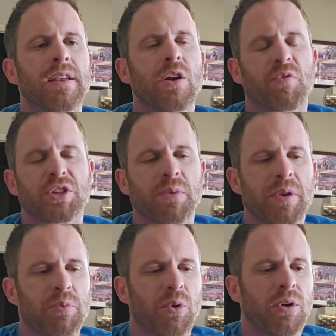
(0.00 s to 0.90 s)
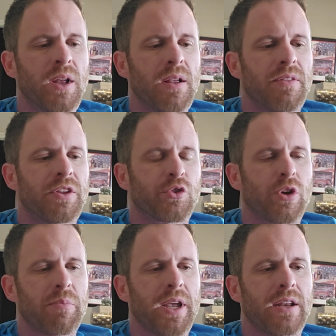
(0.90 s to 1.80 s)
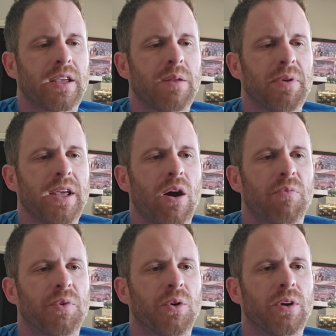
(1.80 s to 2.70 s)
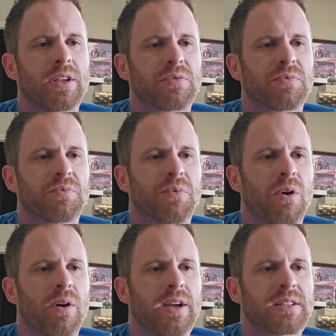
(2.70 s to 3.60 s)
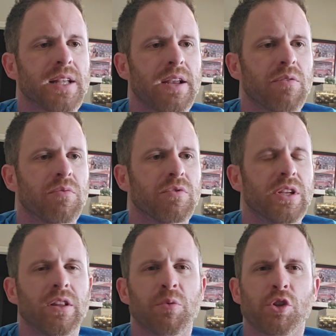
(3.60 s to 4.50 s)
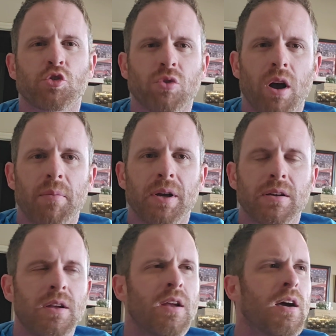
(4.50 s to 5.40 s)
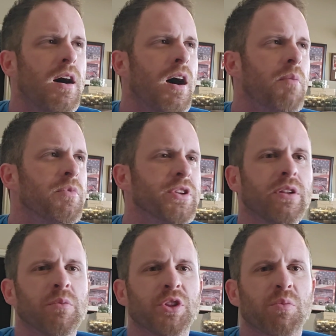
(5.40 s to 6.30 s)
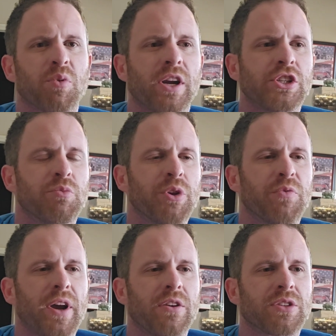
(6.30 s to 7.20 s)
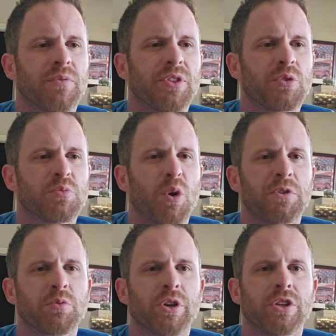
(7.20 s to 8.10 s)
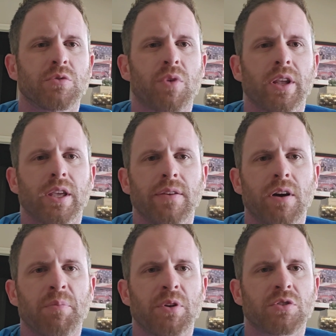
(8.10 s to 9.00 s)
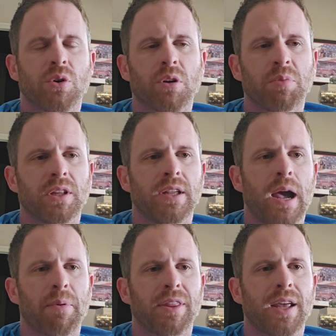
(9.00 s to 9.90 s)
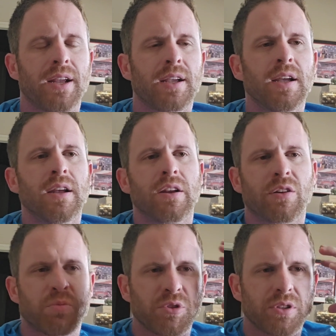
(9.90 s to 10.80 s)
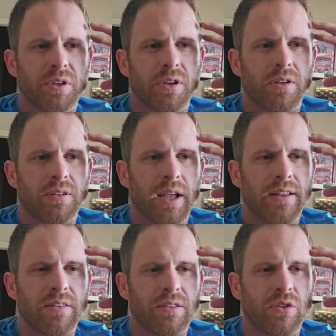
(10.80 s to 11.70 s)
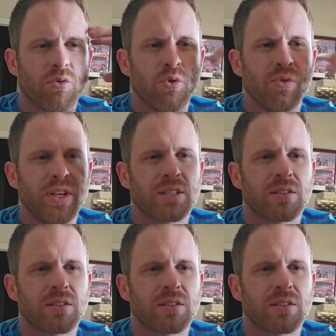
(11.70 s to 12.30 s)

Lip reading: you know, for some people the treatment can be helpful as far as like dealing with trauma, dealing with depression. When you find yourself in those moments when you just want to give up, you're so completely apathetic, you're supposed to, like, through this